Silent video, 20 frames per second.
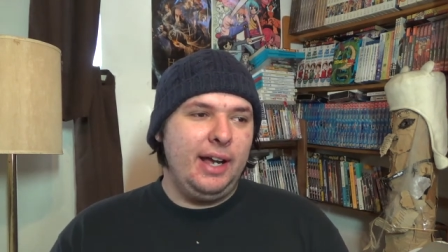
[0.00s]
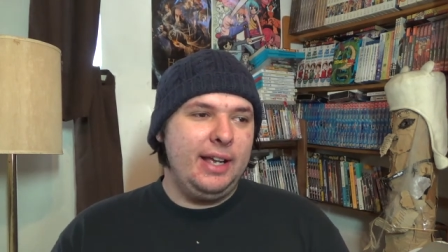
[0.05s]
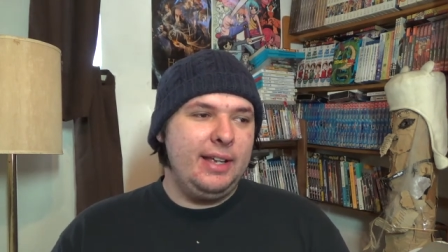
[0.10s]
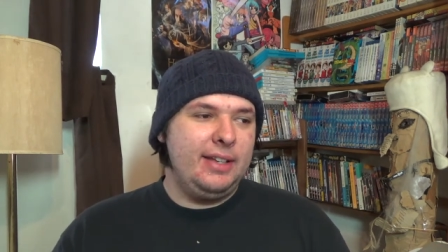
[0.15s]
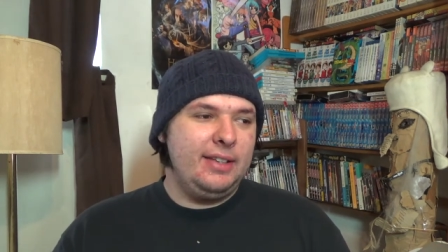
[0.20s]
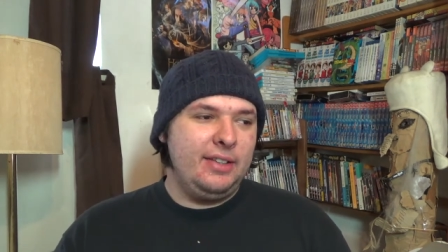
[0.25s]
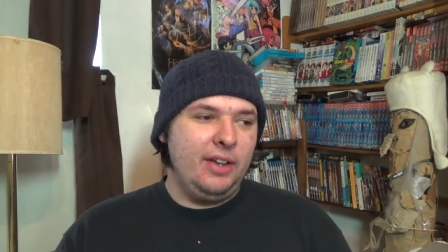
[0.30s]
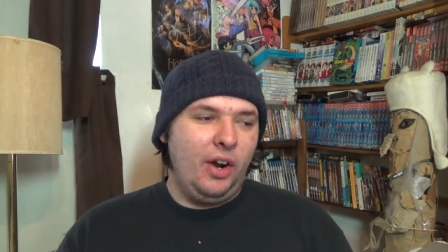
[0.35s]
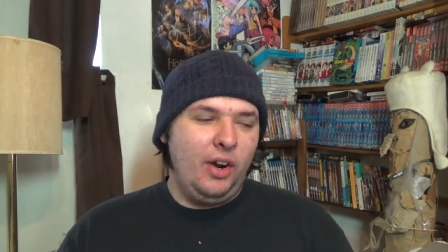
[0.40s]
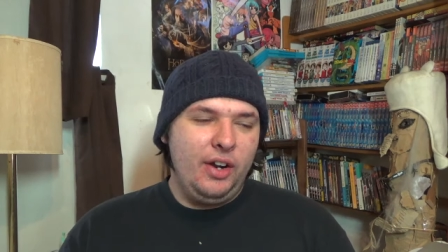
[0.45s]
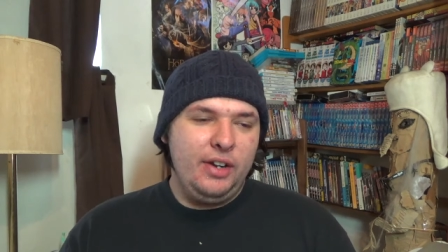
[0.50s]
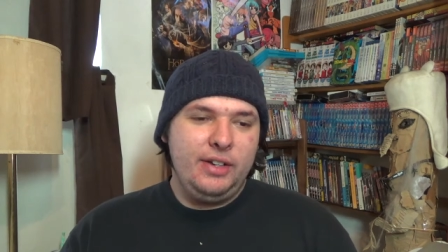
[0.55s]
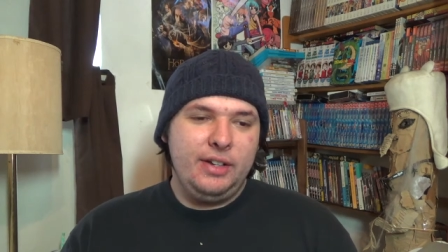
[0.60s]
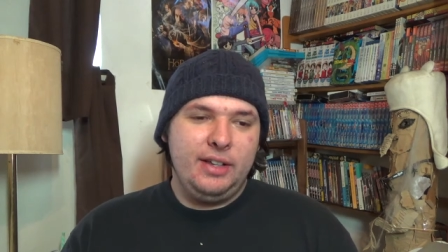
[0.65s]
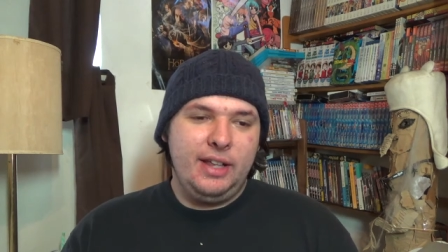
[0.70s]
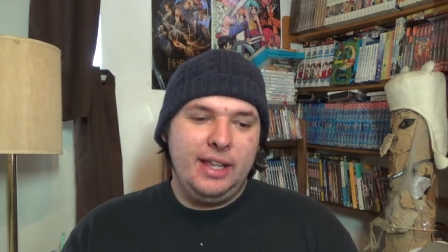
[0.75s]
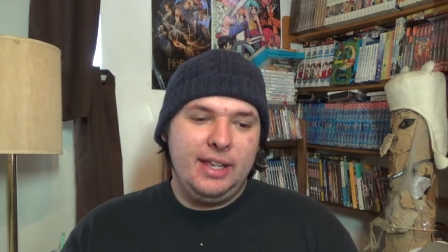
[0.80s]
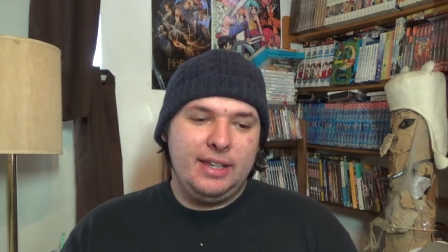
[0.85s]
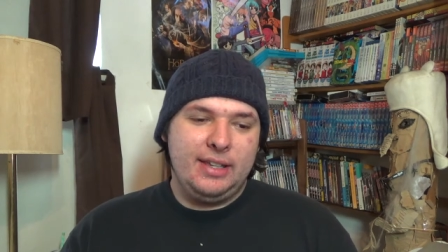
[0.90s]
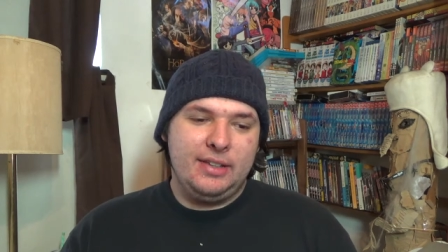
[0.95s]
It's hard to
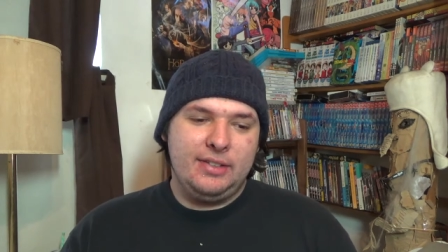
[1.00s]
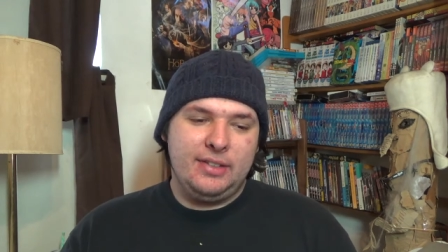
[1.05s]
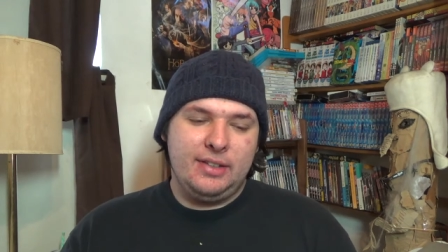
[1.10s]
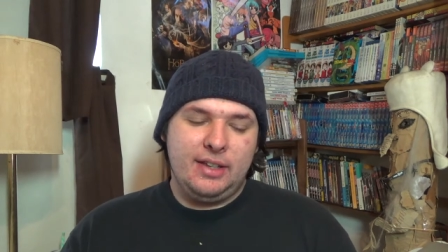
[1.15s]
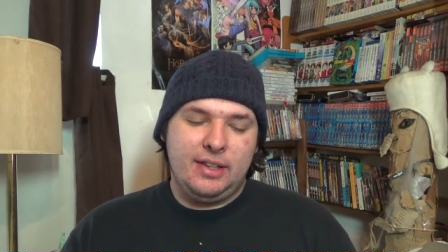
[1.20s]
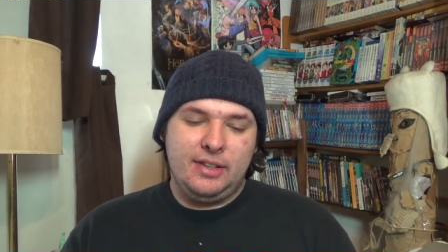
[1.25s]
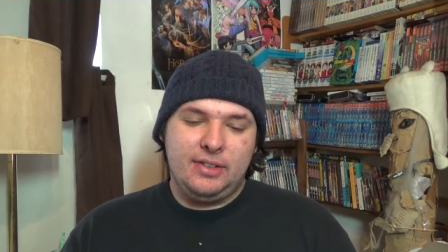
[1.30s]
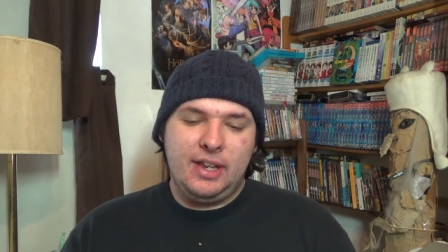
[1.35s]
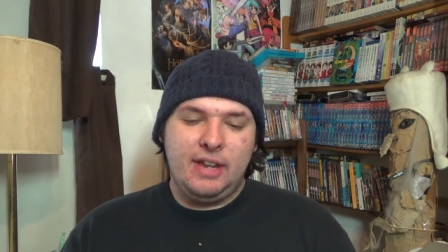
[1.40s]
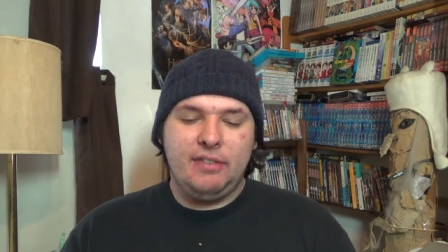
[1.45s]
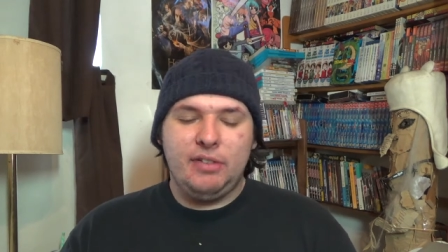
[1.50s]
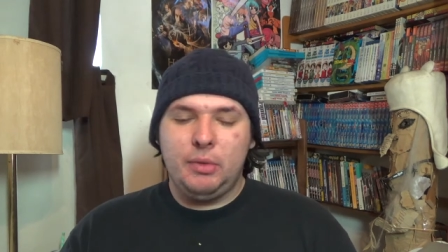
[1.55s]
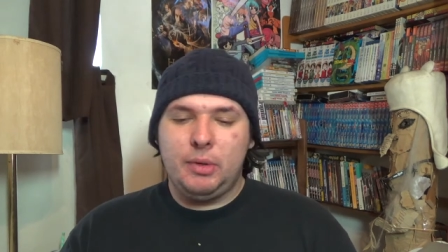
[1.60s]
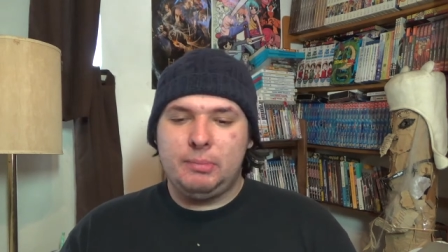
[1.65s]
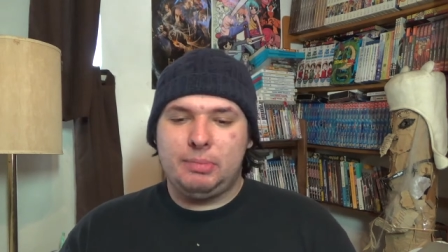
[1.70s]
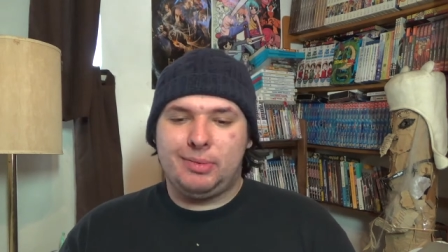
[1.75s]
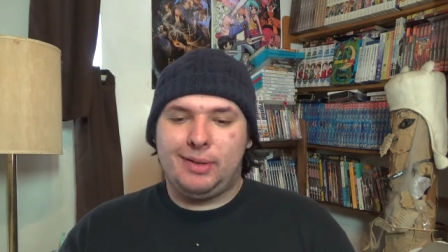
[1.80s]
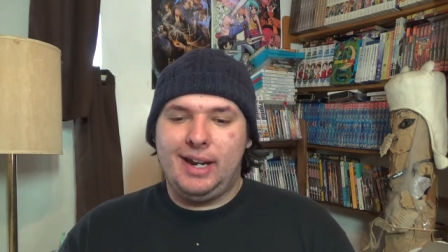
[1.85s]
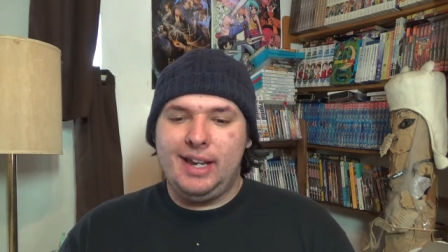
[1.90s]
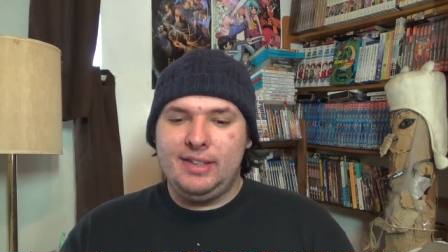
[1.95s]
like, because
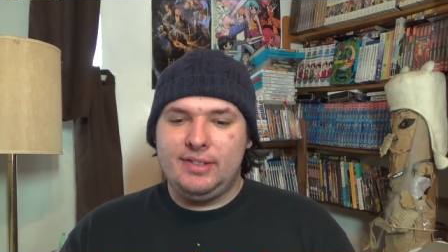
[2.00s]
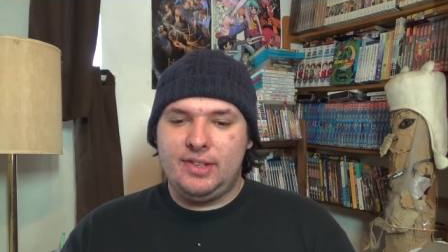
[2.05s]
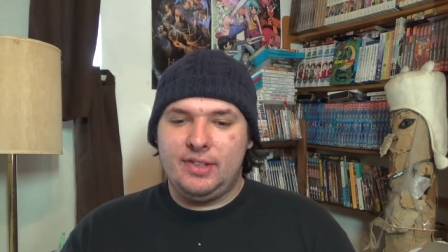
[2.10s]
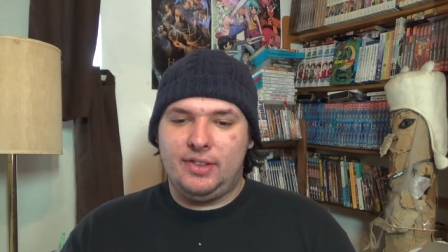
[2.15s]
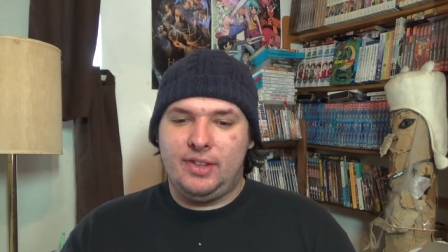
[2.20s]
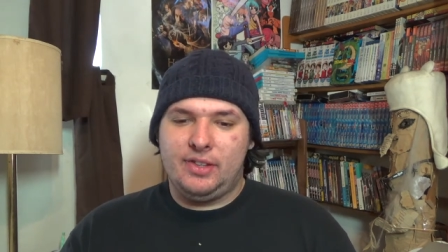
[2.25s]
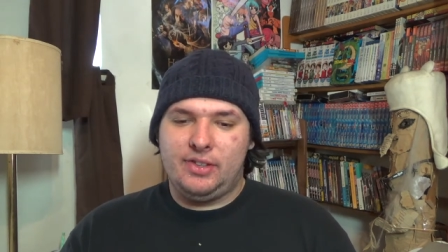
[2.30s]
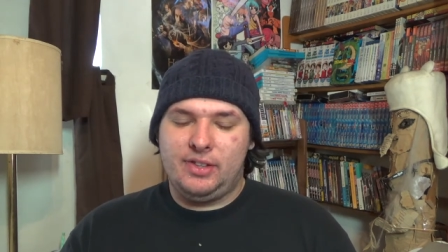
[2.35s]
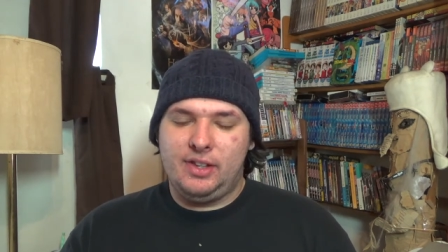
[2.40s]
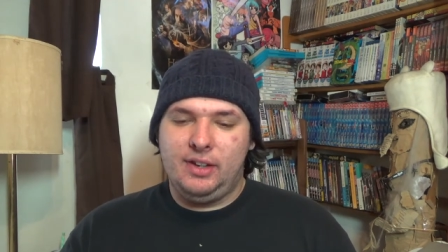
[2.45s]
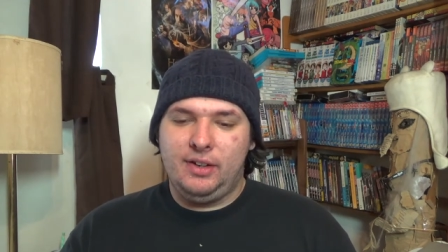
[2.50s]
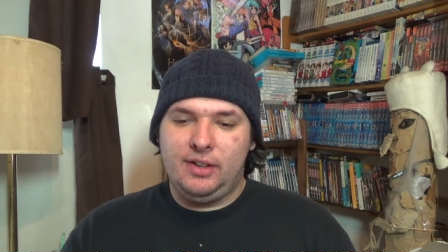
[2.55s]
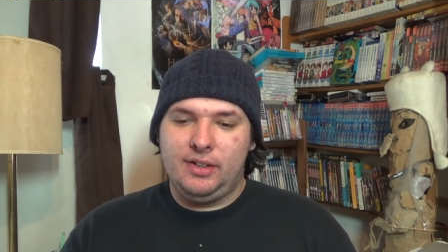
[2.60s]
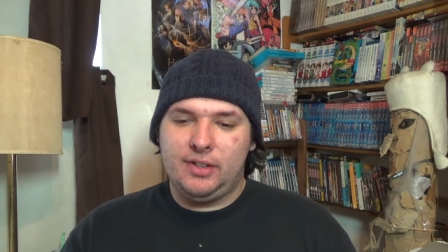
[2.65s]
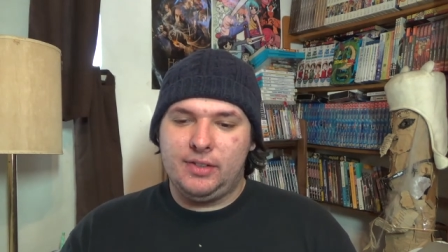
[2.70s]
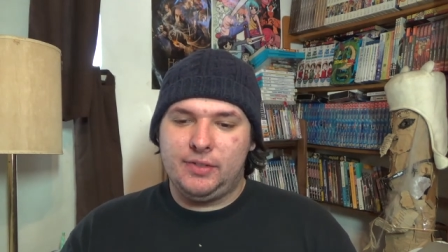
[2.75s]
everyone praises the series,